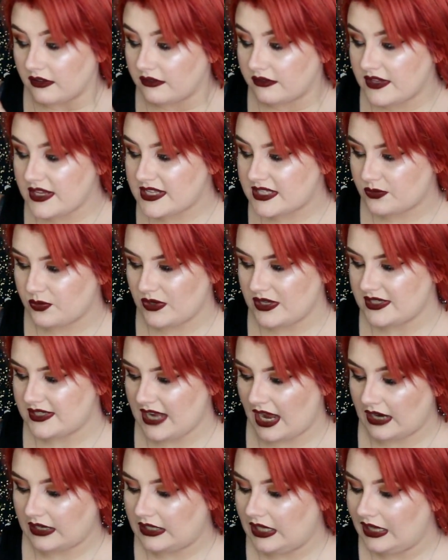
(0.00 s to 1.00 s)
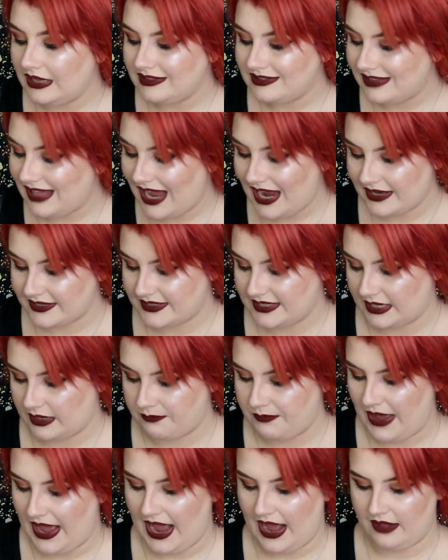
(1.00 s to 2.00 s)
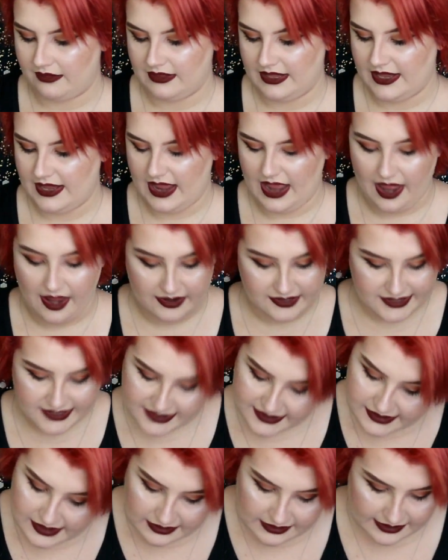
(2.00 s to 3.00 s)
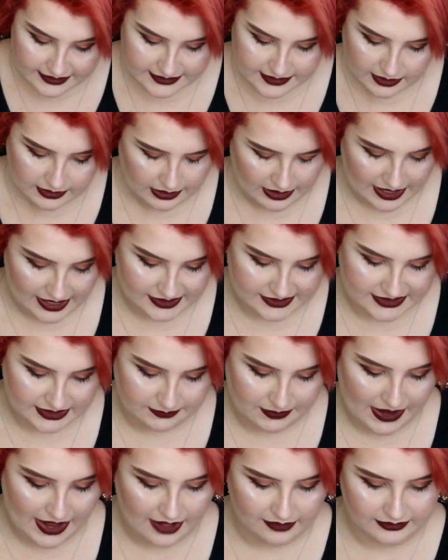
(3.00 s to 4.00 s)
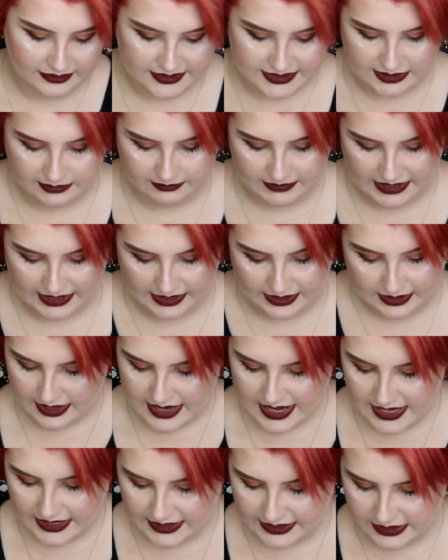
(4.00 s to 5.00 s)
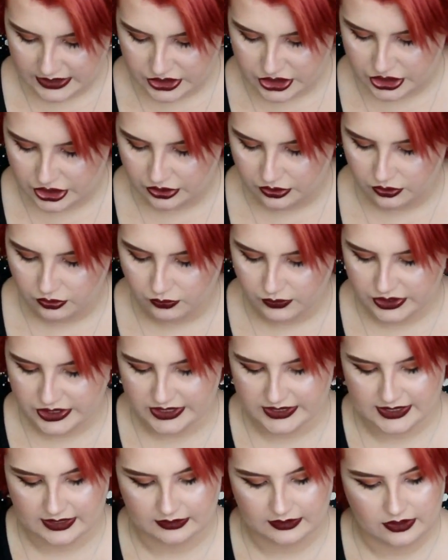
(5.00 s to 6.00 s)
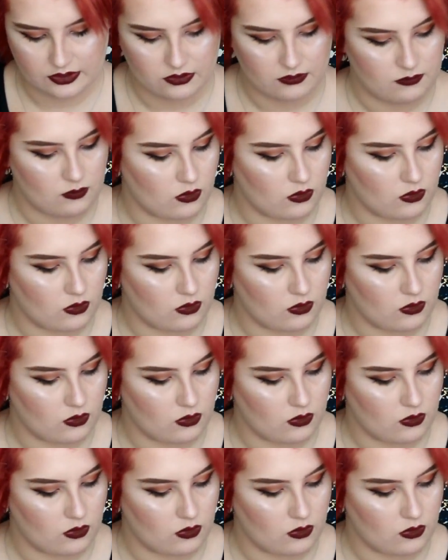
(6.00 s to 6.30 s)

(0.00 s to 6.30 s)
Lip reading: this was a classic palette, and it still is a classic palette to me. Naked 2, which is a little